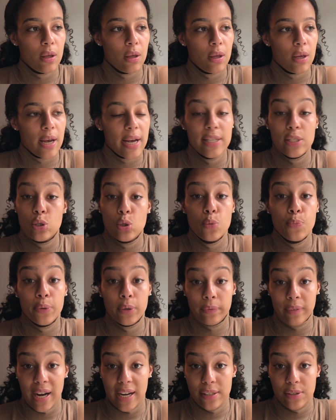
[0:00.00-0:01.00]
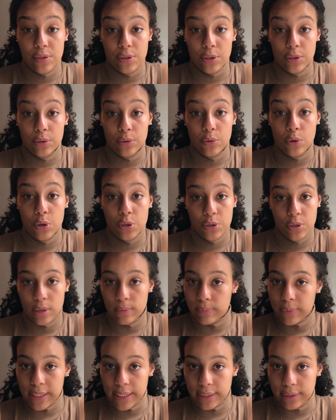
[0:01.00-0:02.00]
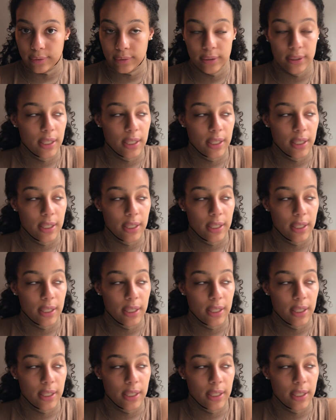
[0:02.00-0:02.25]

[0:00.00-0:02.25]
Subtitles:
a supervisor or something.